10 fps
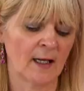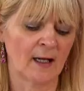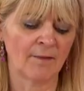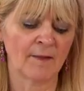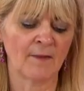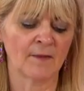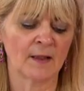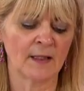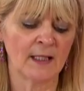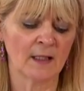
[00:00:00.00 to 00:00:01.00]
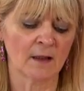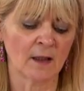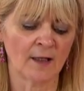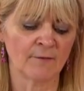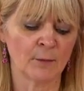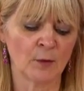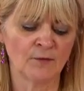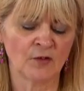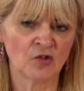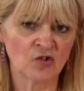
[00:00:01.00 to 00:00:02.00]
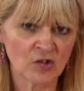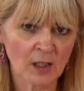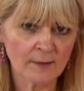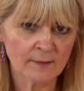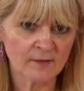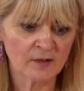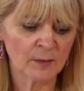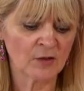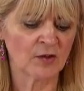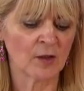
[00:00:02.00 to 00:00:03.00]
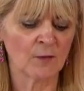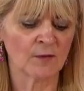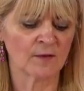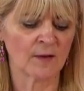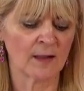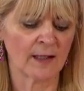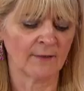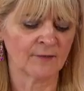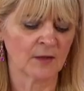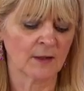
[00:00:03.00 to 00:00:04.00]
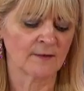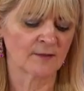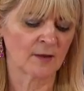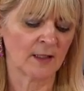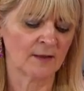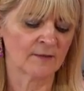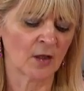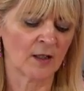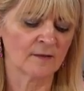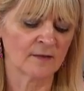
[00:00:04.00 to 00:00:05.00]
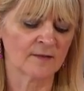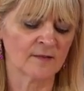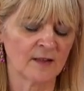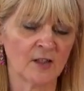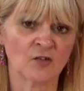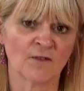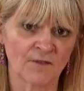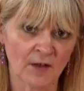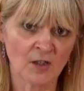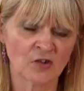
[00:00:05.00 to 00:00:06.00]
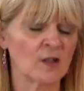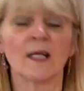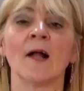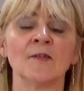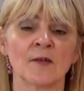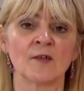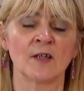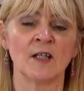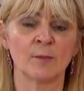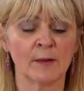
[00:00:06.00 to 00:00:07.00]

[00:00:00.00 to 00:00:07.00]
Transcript: And then the needle I've moved just a smidgen over to the left so that it's going to stitch virtually under the teeth,